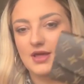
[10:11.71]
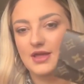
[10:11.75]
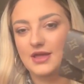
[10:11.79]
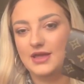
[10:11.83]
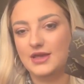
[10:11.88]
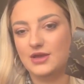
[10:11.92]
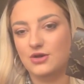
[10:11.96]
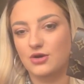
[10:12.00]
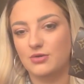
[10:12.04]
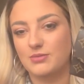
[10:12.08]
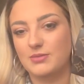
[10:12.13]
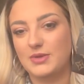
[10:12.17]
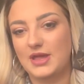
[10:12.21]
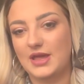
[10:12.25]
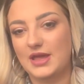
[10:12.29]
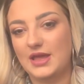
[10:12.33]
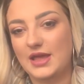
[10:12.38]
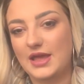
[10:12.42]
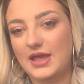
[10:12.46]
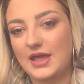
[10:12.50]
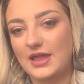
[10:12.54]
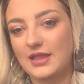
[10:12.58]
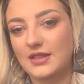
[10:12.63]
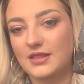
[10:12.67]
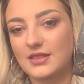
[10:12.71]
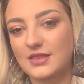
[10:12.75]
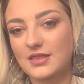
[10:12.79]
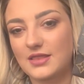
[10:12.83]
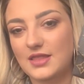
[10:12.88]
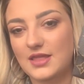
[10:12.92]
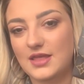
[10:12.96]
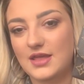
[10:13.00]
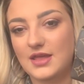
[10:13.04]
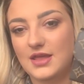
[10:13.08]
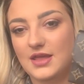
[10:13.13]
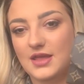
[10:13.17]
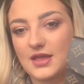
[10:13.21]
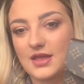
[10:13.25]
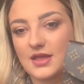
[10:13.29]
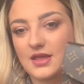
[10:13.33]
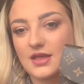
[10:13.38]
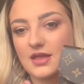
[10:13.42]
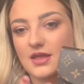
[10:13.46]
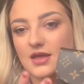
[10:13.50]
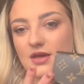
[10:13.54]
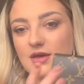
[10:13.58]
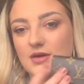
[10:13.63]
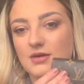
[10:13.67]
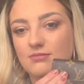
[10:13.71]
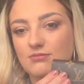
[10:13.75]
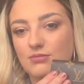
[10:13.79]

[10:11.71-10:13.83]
he got me in the